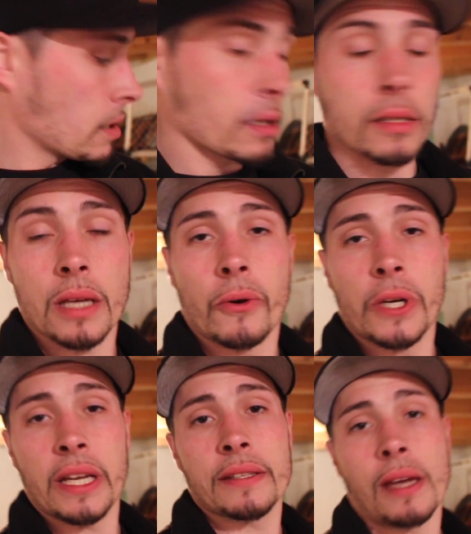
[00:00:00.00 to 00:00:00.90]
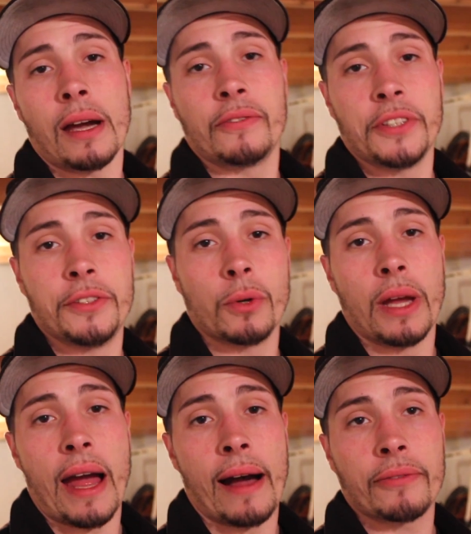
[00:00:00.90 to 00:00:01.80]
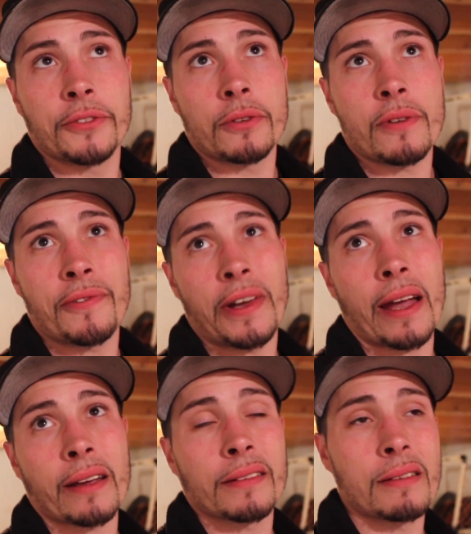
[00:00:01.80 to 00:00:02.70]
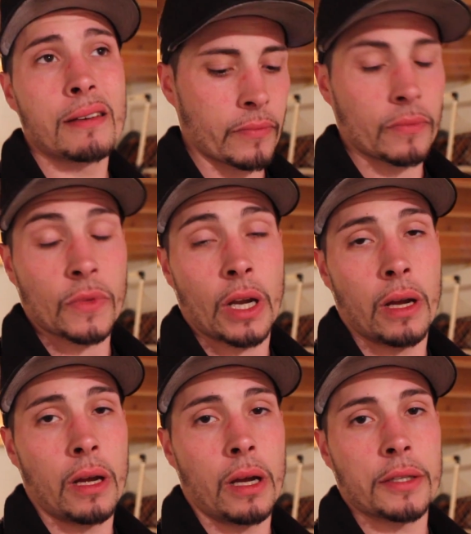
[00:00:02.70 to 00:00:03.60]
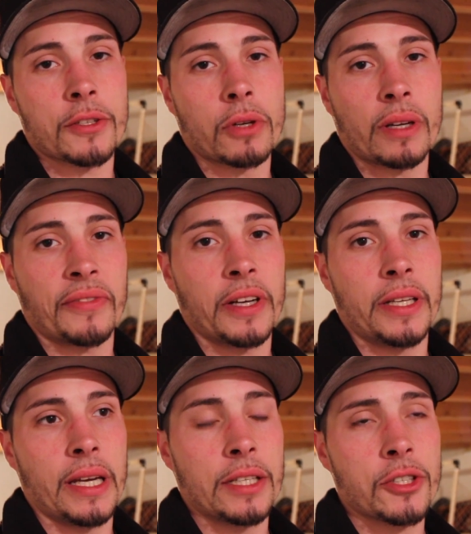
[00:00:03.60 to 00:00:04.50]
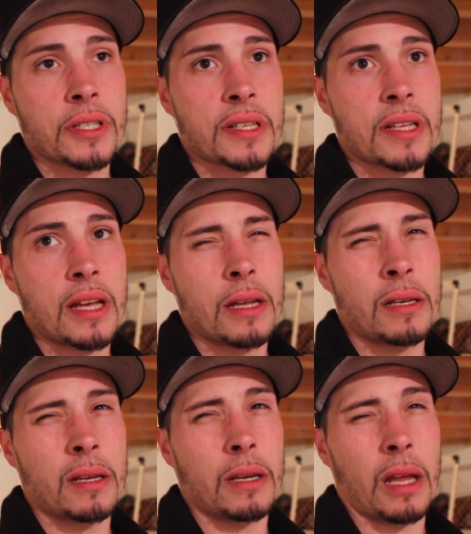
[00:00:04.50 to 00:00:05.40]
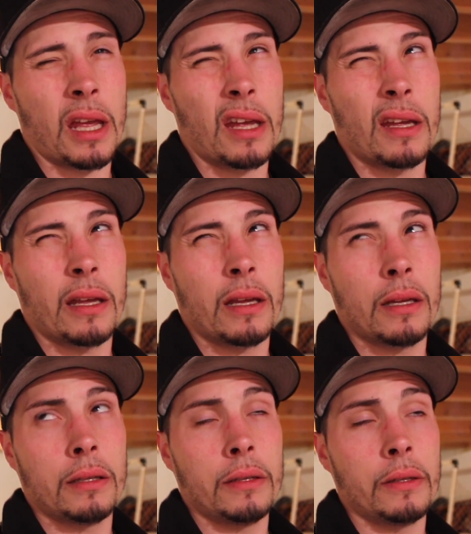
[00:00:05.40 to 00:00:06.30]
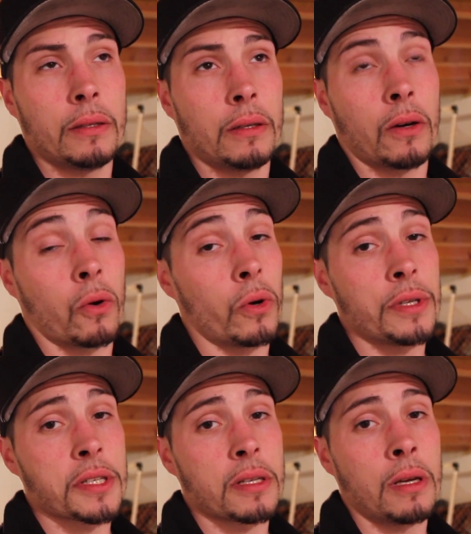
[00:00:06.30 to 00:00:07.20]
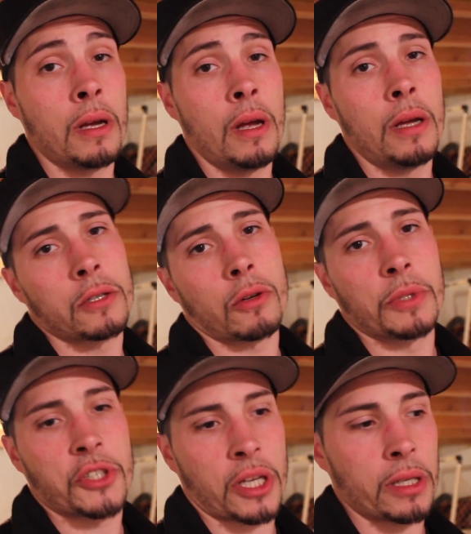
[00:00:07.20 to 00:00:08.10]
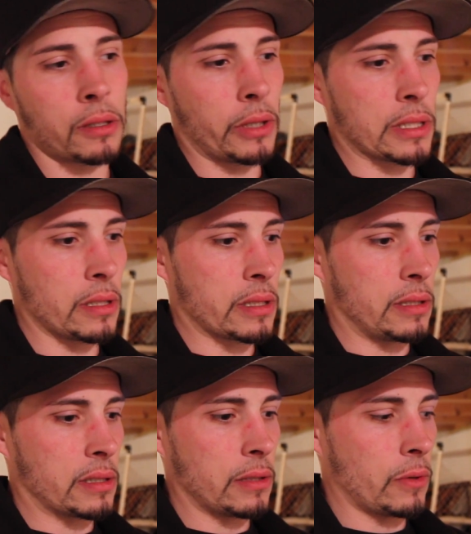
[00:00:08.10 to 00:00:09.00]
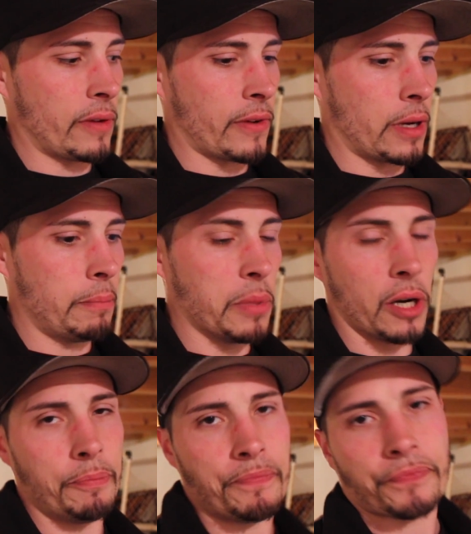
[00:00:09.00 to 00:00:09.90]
because I would hate to have to do it after the fact. I still gotta find an engine stand and a hoist. So I'm gonna check on Craigslist and see what I find, but